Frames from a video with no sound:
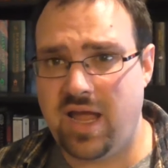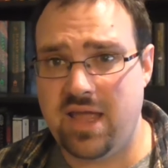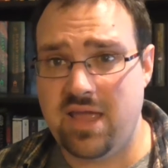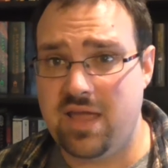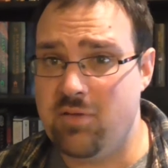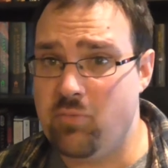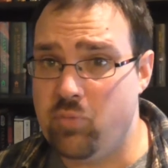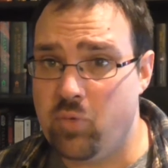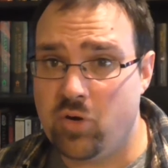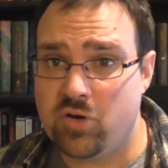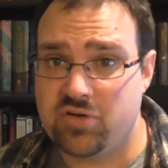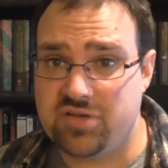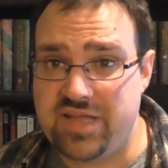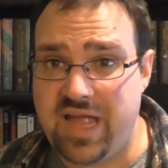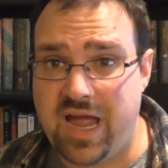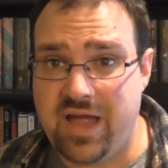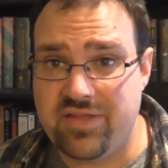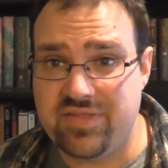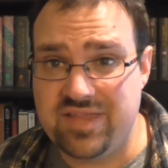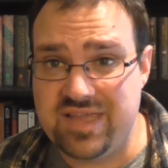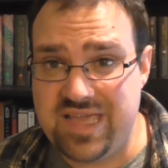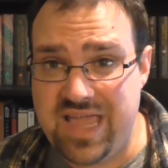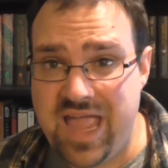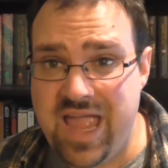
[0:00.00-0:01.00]
It worked
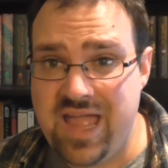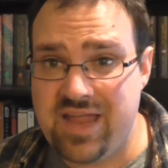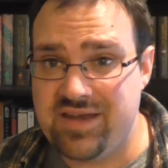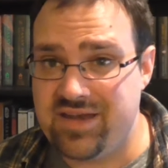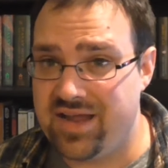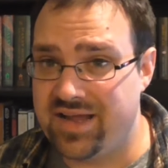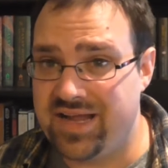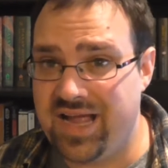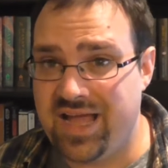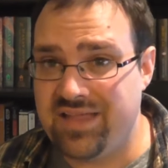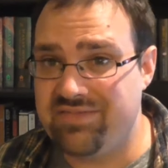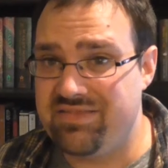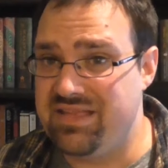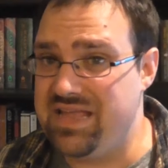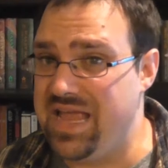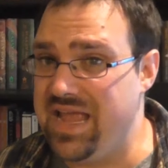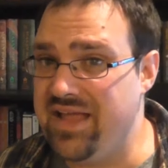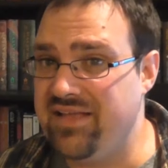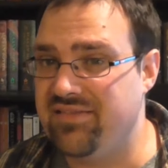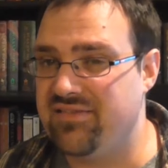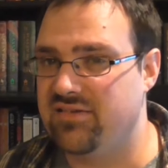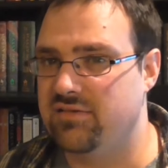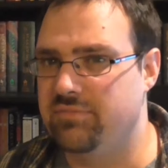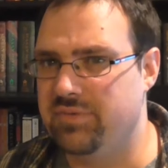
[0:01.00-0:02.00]
out in the end, I got the
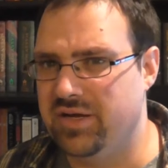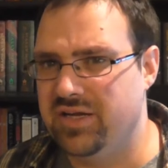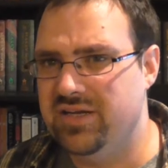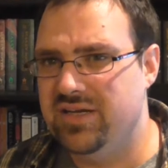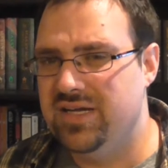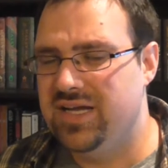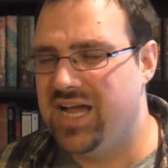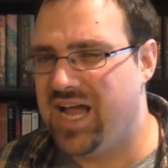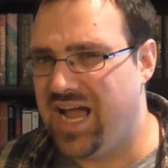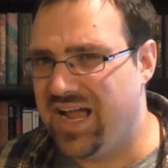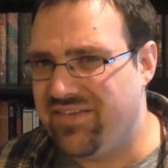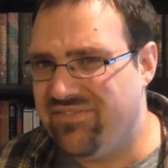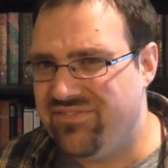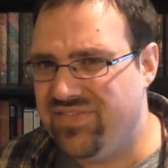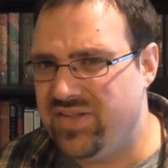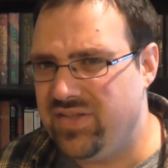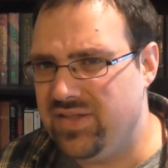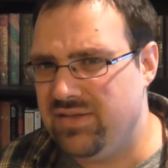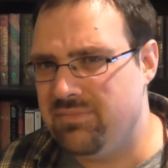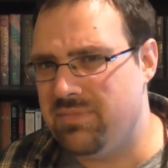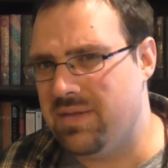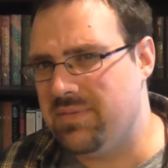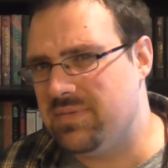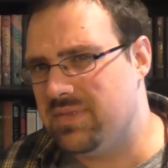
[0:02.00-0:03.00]
answer, but I feel
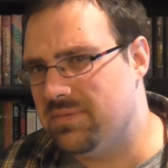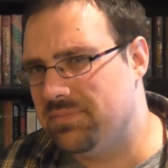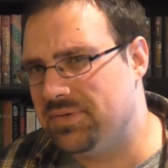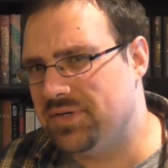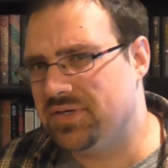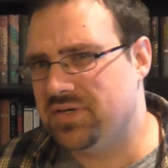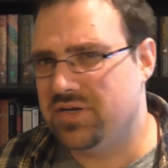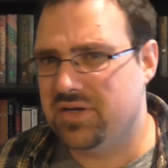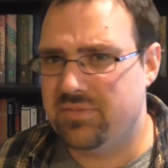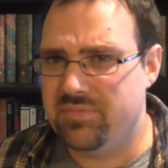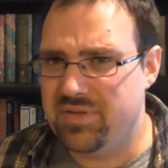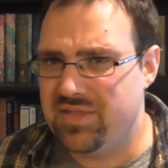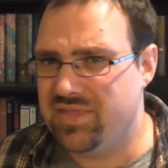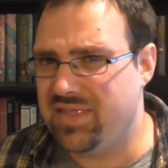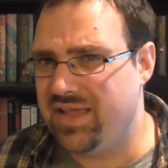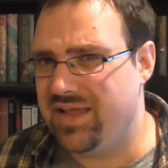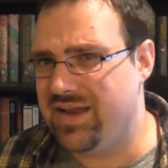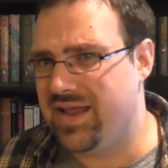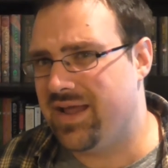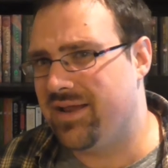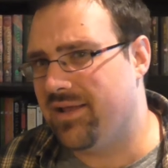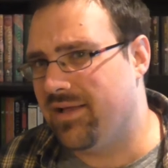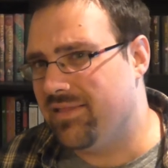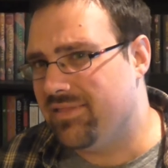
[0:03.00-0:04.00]
like maybe the book could have been
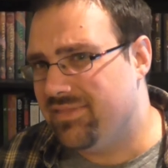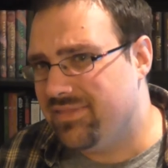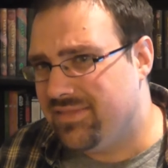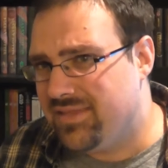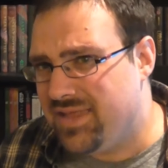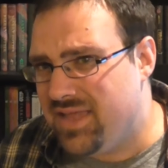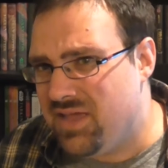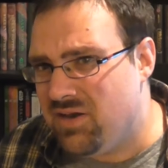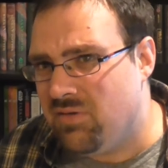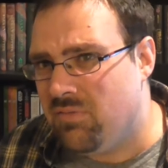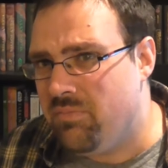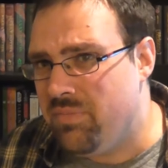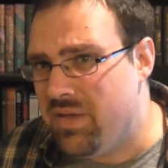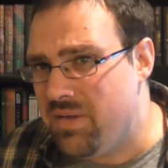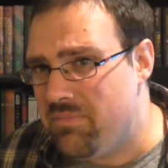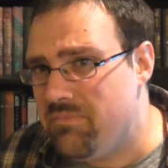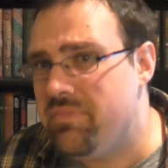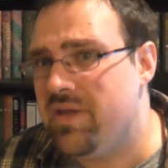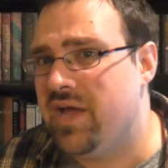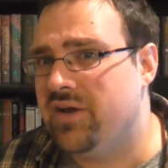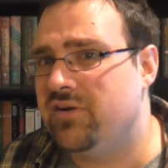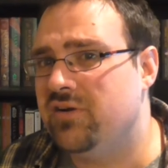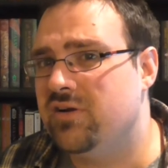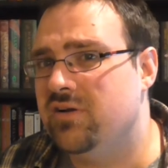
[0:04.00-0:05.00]
laid out a little bit
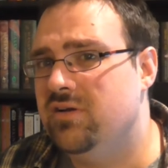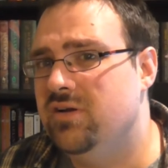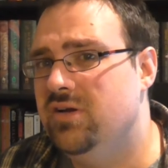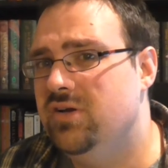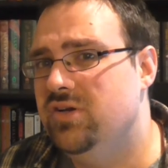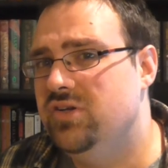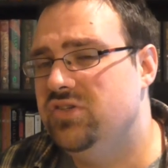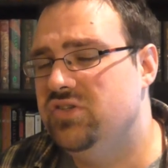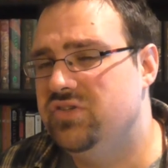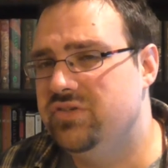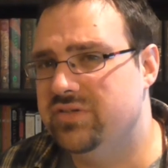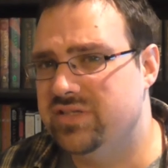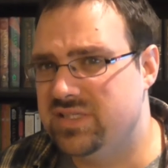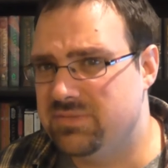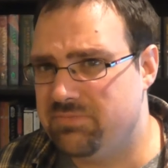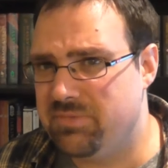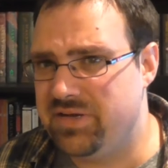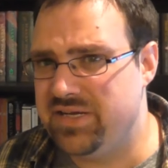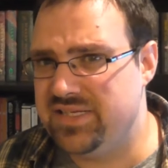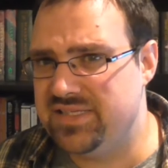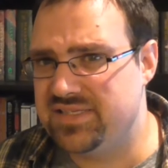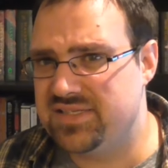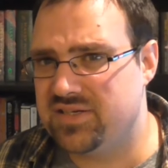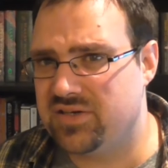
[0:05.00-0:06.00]
better to
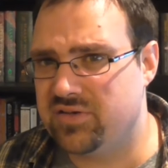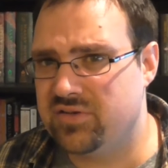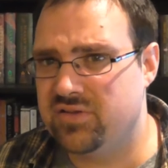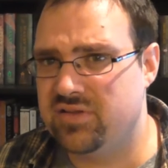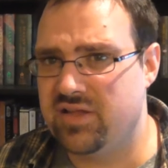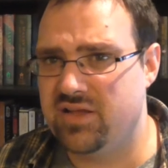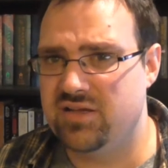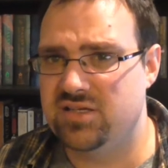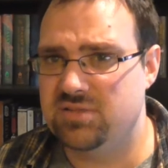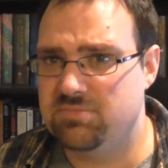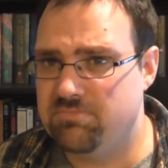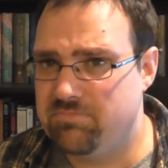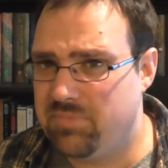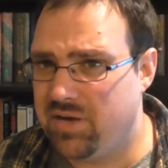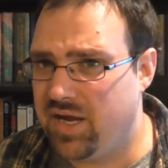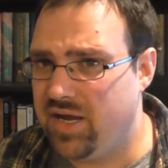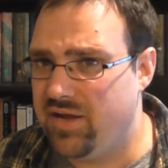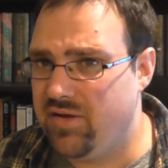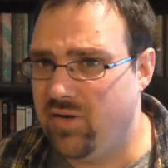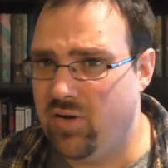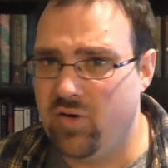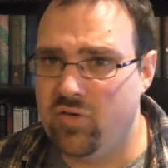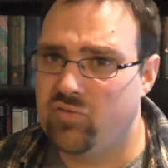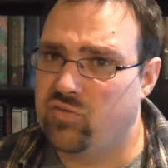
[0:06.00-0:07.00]
explain certain things,
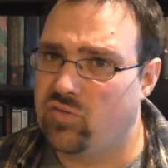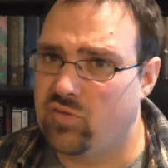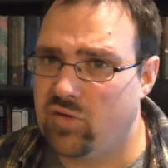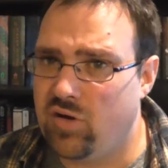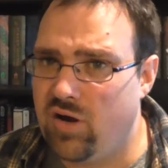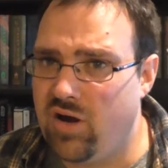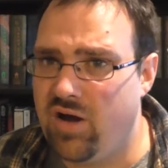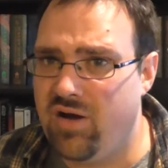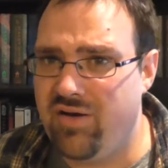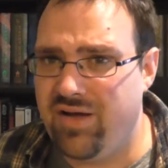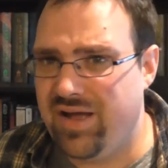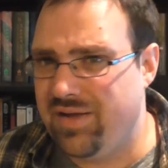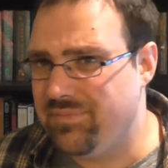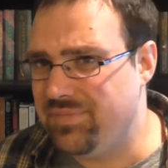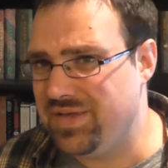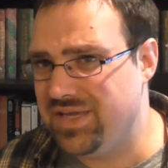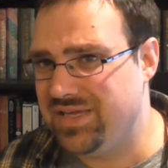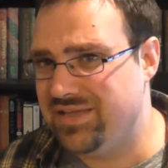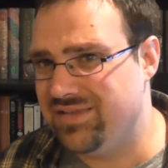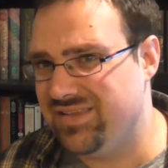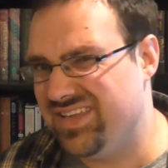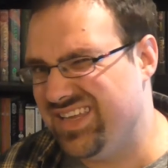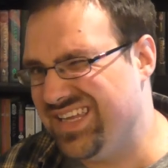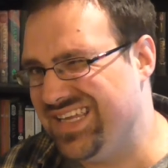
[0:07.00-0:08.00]
but overall, I
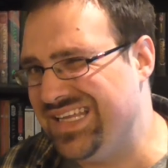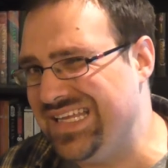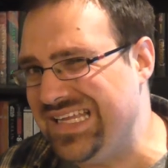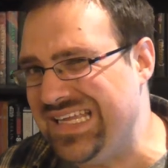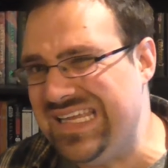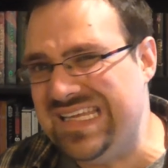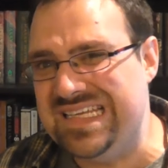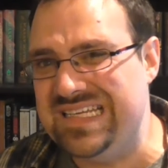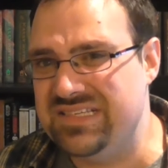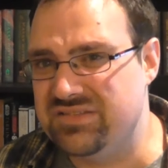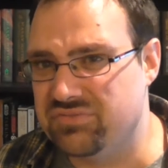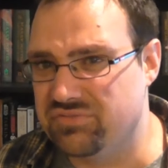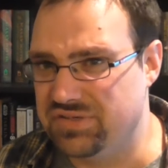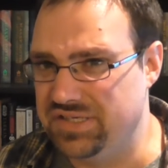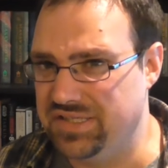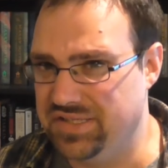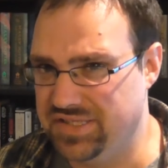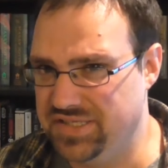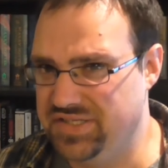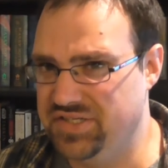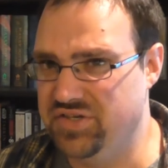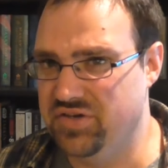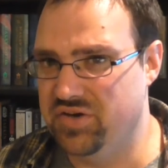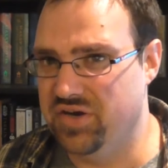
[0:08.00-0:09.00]
mean, it is
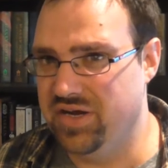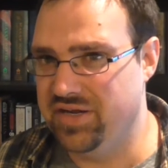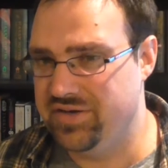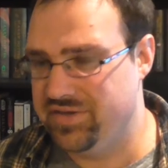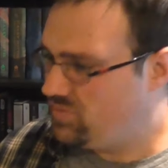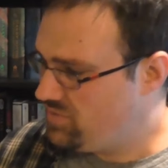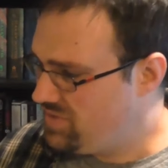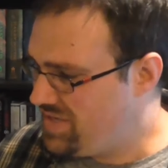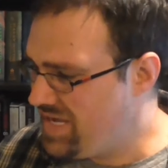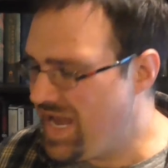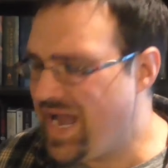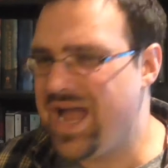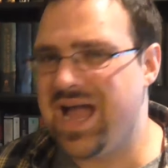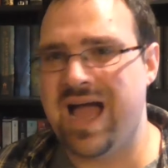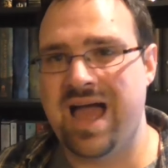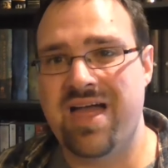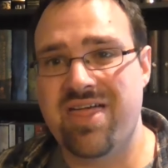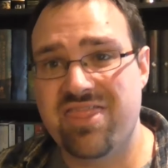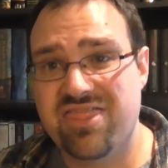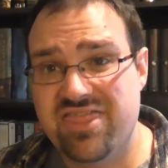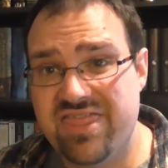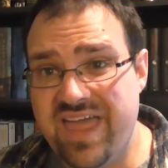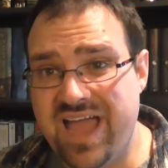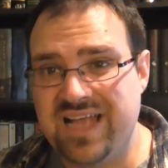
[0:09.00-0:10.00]
really good. So yeah,
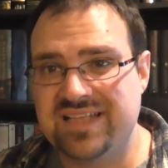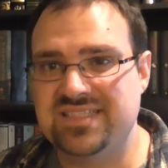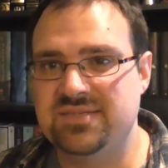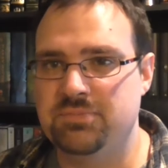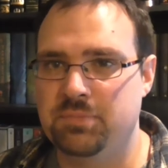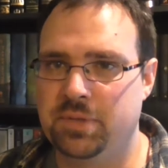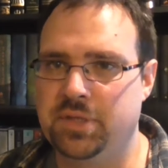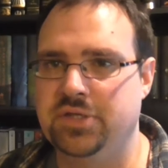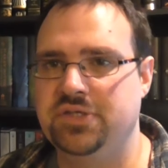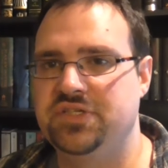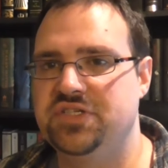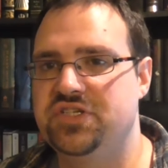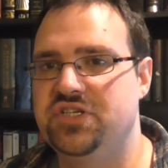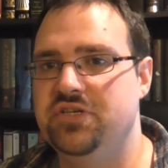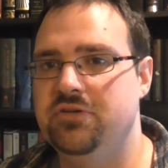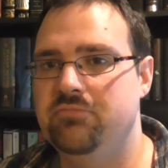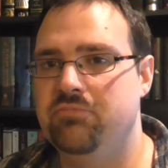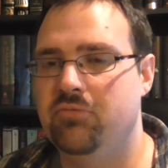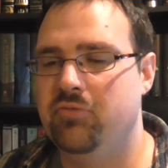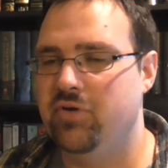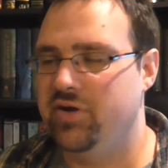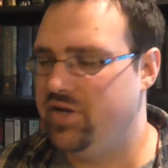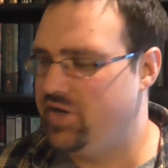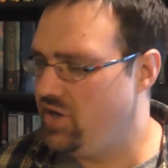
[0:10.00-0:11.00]
that's Mercs
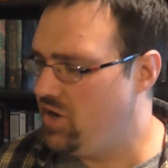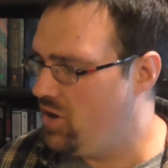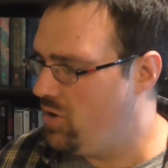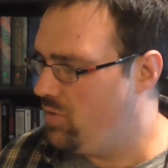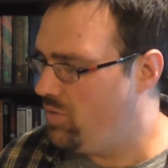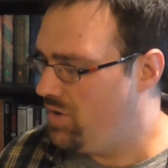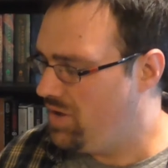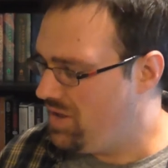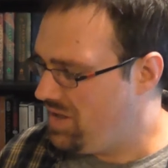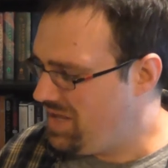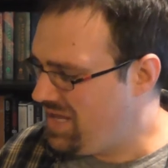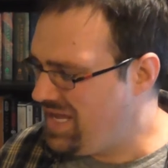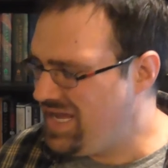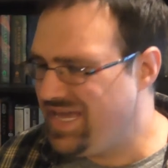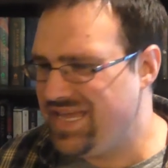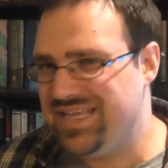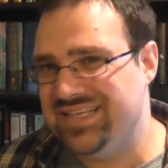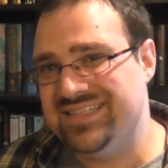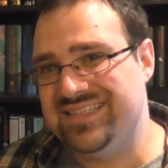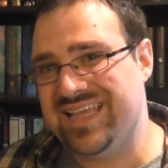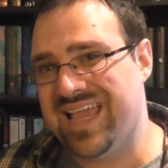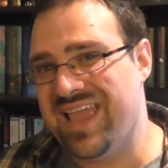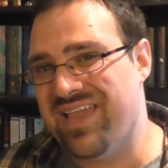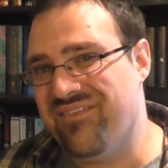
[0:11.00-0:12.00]
2.0. It
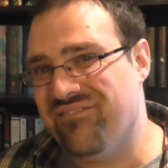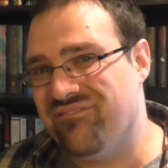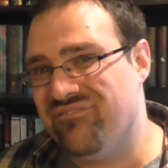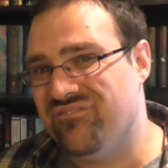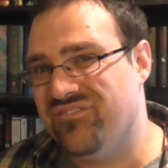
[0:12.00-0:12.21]
is a